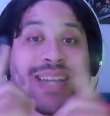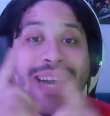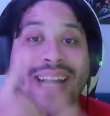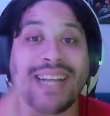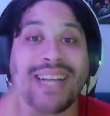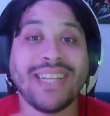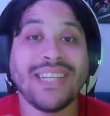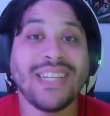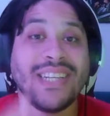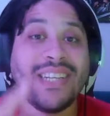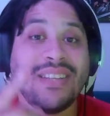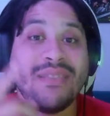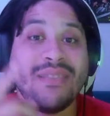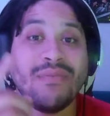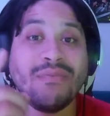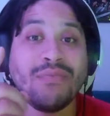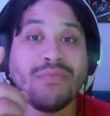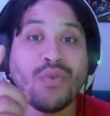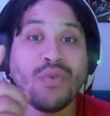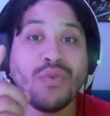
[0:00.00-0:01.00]
actually
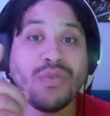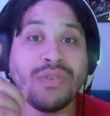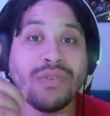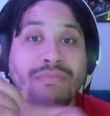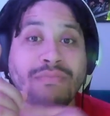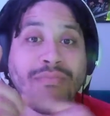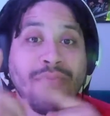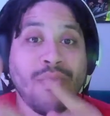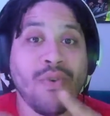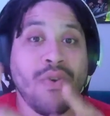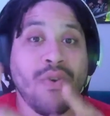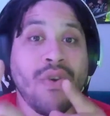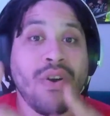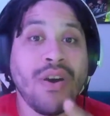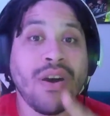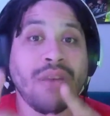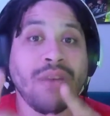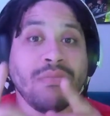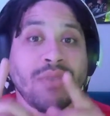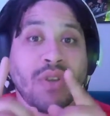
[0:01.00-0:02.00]
caused more
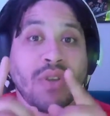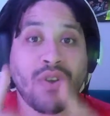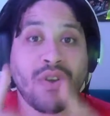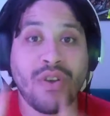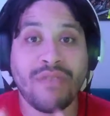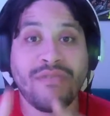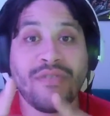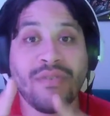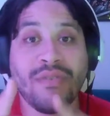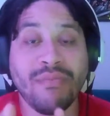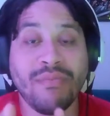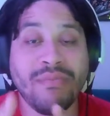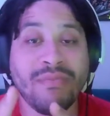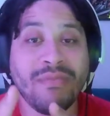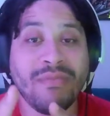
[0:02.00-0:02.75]
harm to Gotham